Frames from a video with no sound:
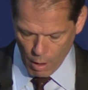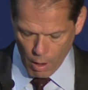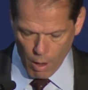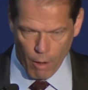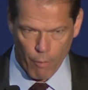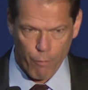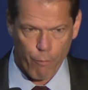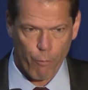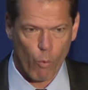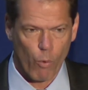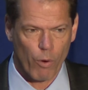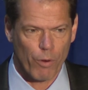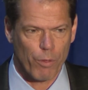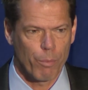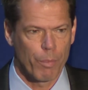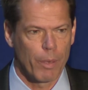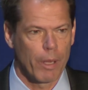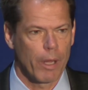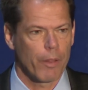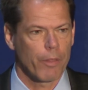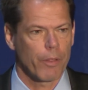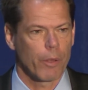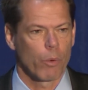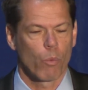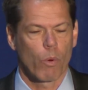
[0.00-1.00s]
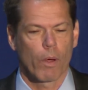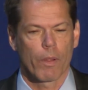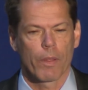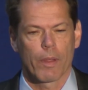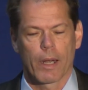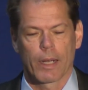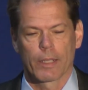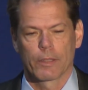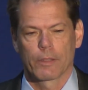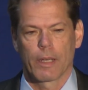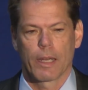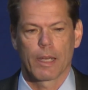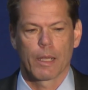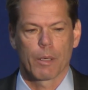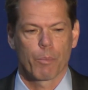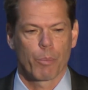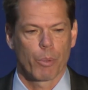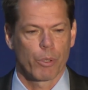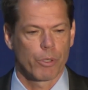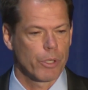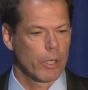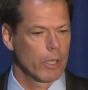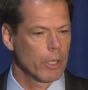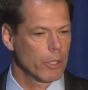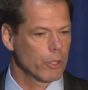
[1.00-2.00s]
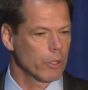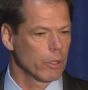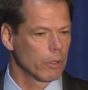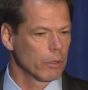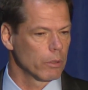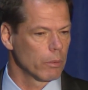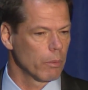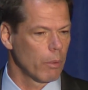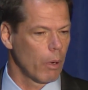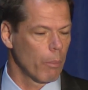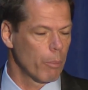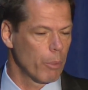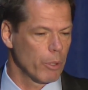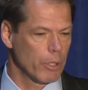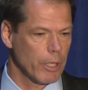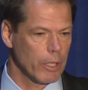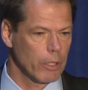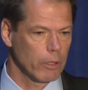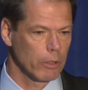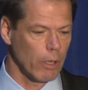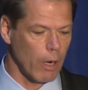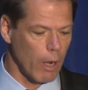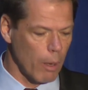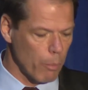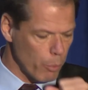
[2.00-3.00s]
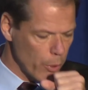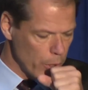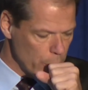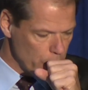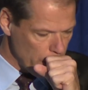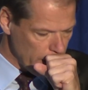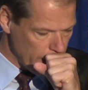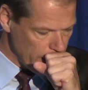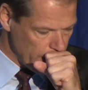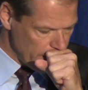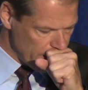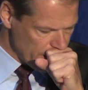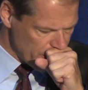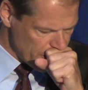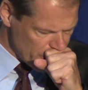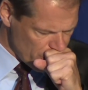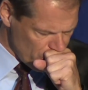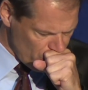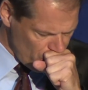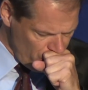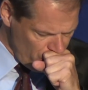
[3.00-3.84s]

A fourth myth, and one that I take uh, particular umbrage against,